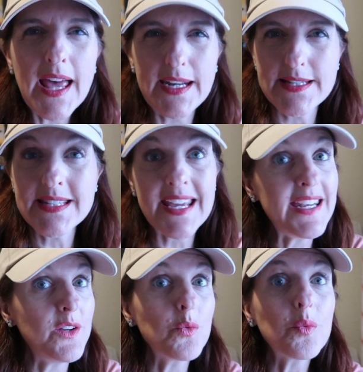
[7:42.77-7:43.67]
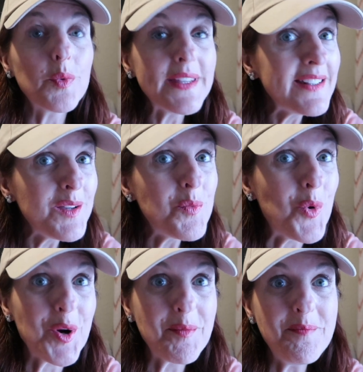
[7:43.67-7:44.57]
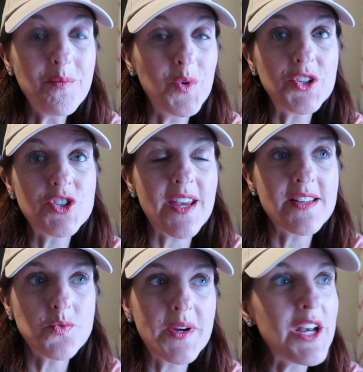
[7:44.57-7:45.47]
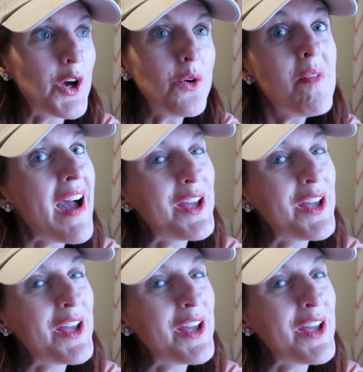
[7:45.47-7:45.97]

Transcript: and it's getting really warm, which as we know,